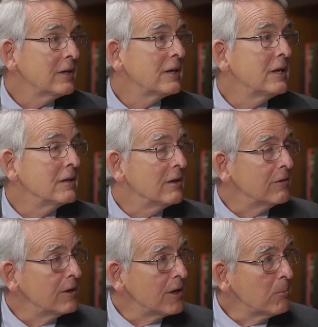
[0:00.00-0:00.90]
know, the
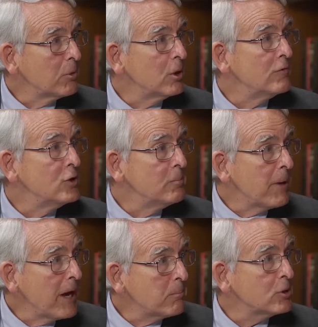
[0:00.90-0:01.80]
number of new
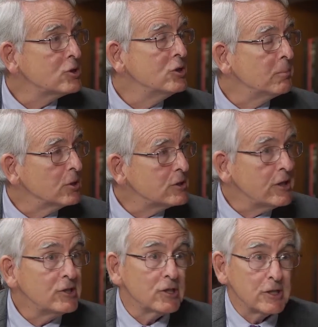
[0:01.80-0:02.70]
papers, new
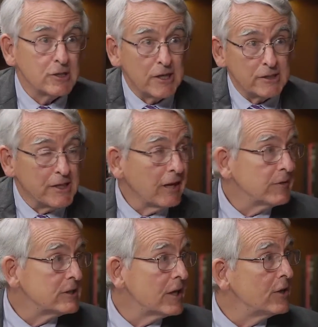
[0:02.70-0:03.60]
procedures, as
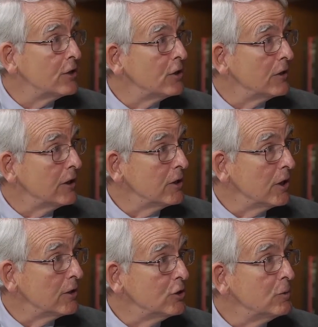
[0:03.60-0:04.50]
David said,
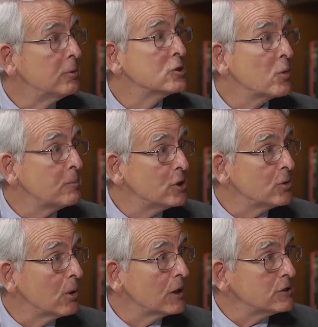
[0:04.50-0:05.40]
the new prescription
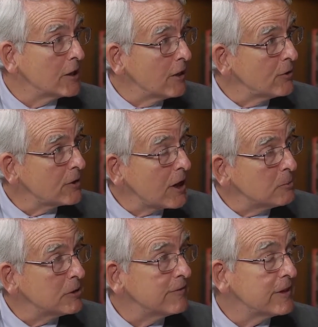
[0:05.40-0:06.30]
drugs and other
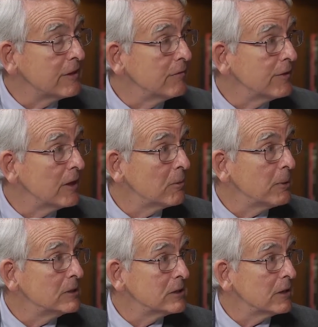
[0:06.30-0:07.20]
types of
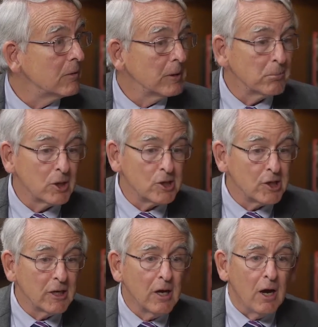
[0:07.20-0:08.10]
therapies that are
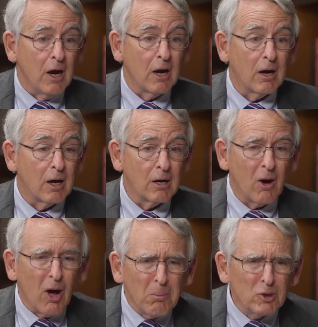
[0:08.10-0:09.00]
emerging are
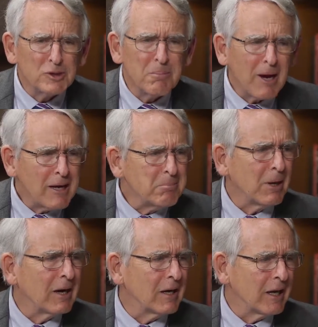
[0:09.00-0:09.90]
almost
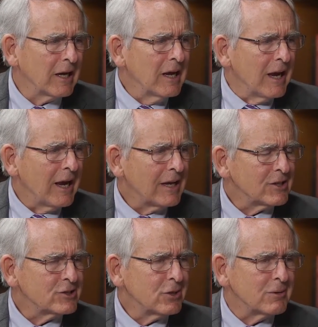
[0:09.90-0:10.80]
mind-boggling.
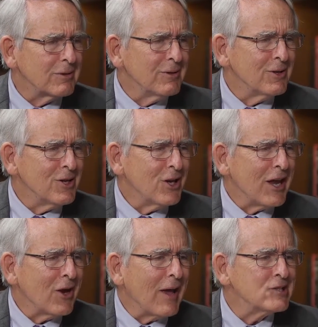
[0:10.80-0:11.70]
And so,
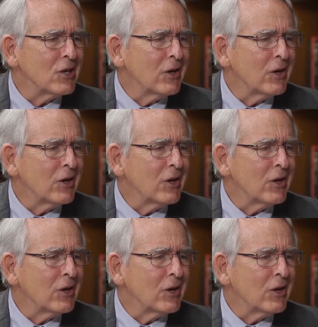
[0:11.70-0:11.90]
you know, as a